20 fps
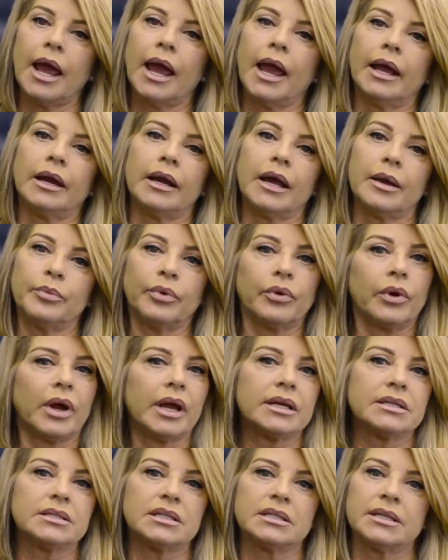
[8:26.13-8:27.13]
And I
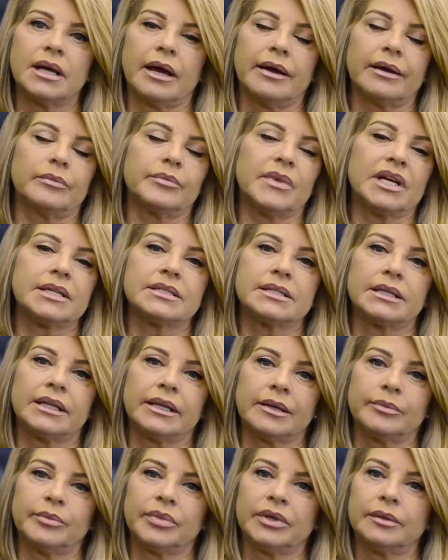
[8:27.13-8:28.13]
prayed to die in my
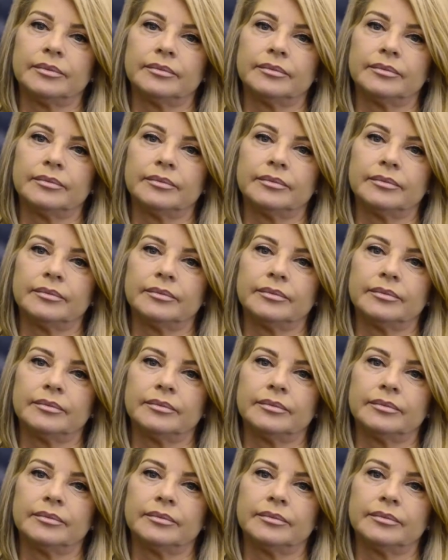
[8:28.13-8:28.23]
sleep.